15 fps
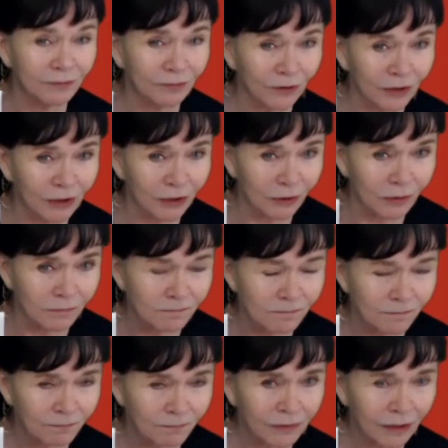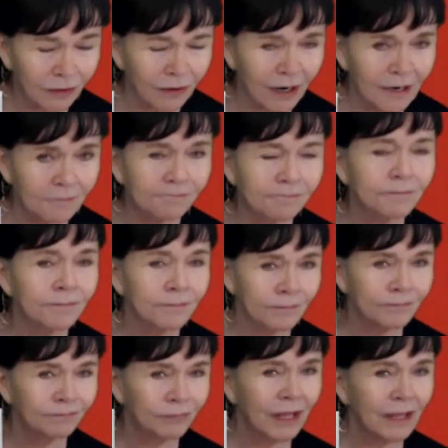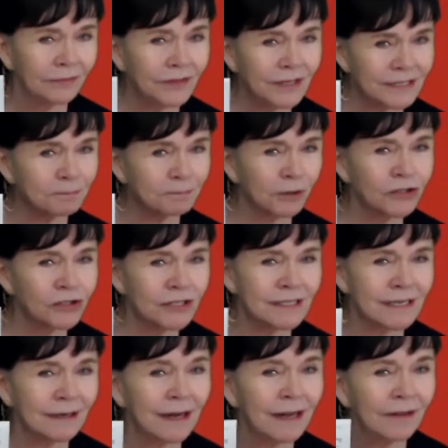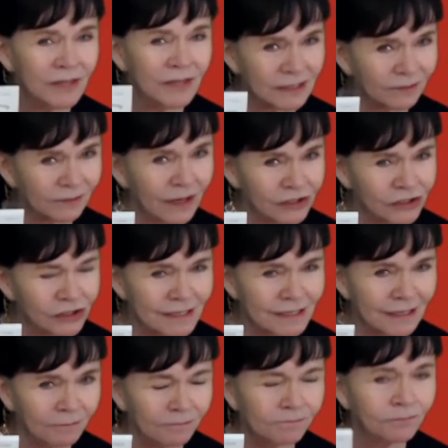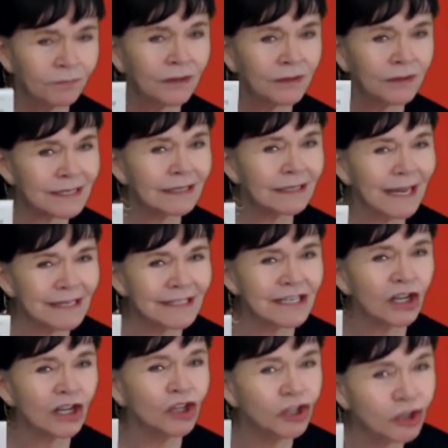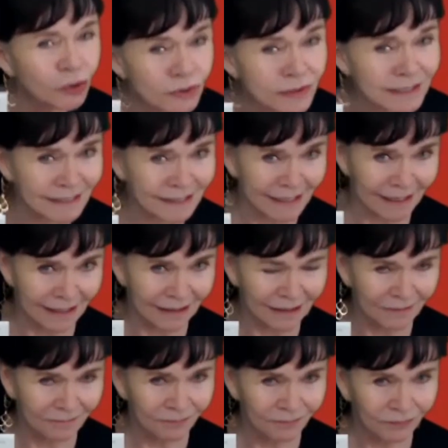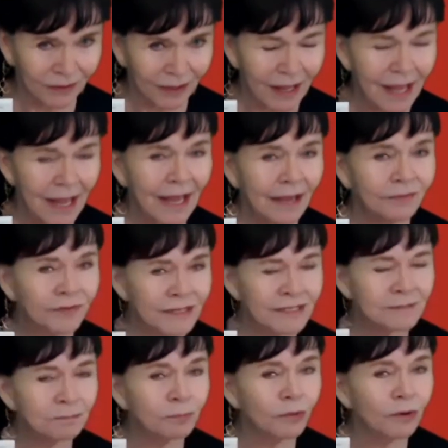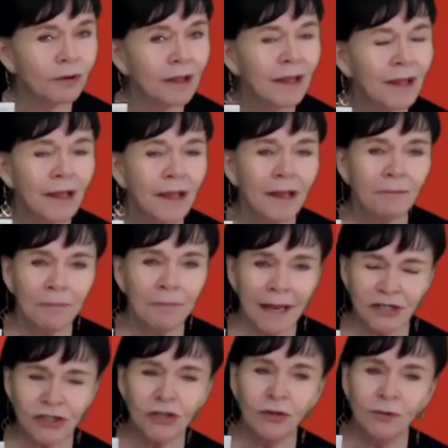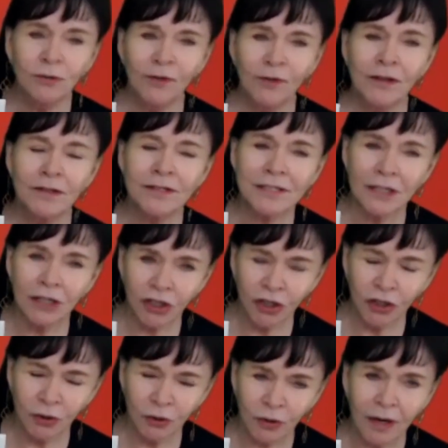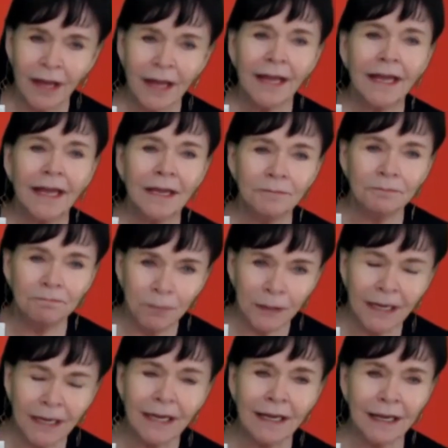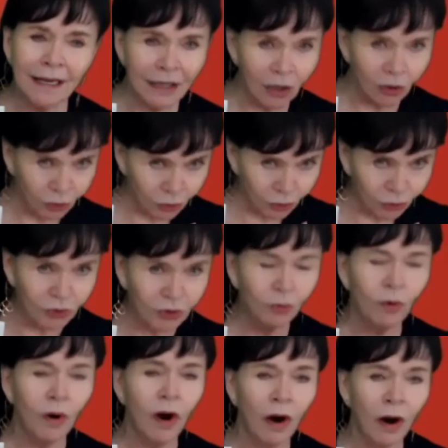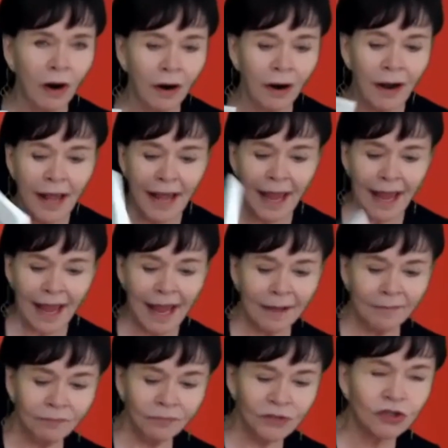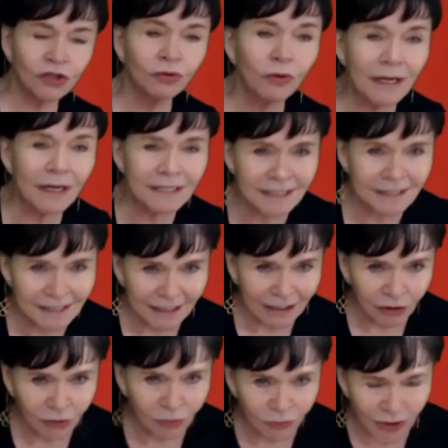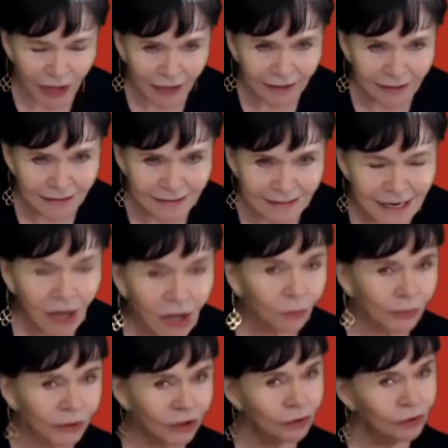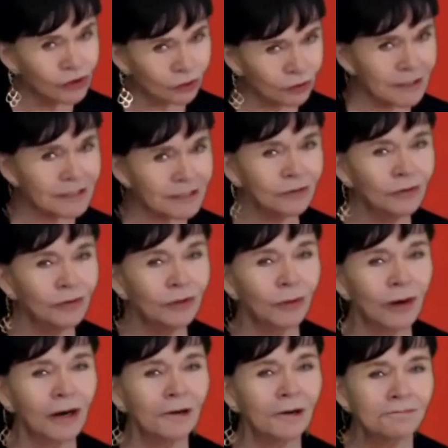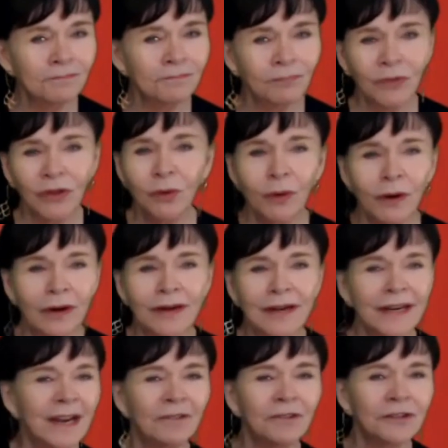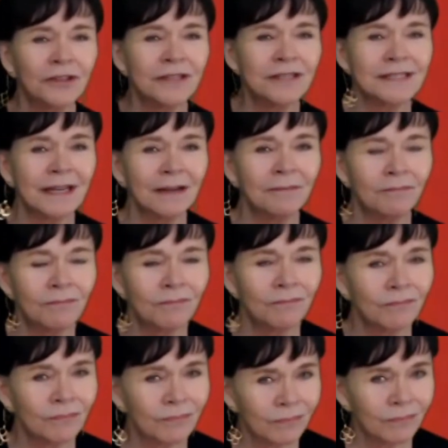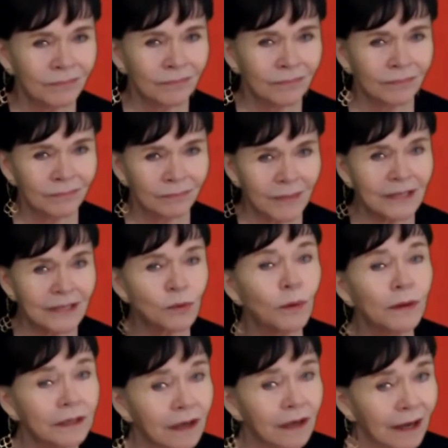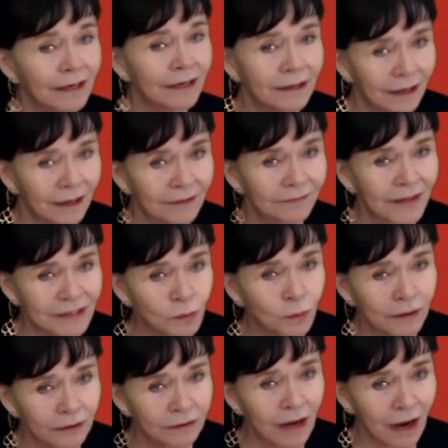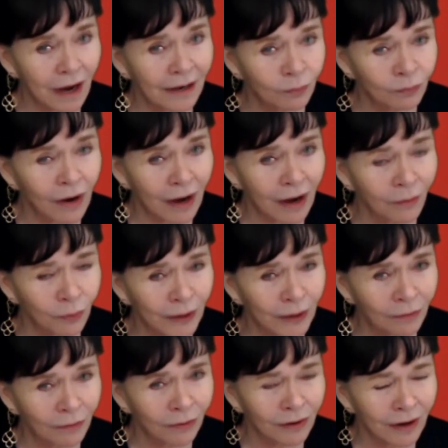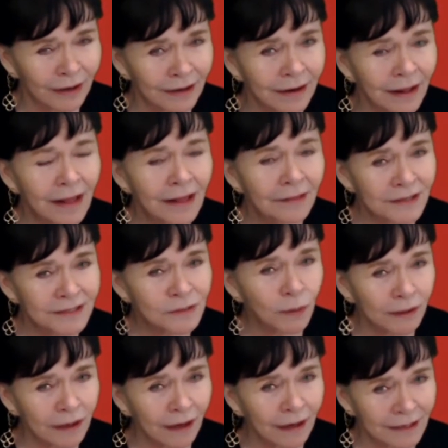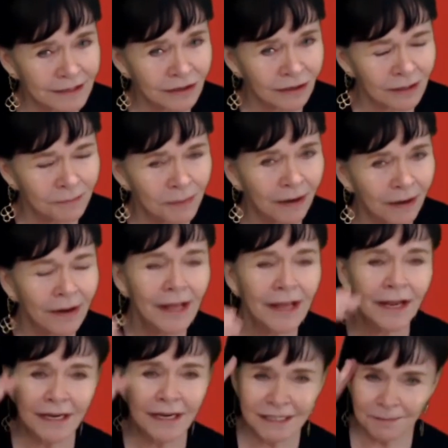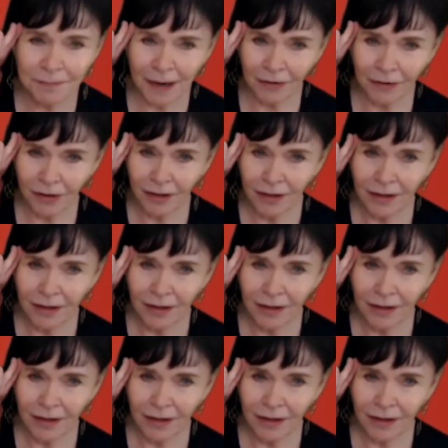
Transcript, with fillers: for you. All right? This purges it. This flushes it. This lets you see it. And this makes you feel secure in being who you are and trusting who that is. When you trust who you are, you are never the same. That's what guided. That's what I uh, when I wrote guided. That's what guided's all about. It's about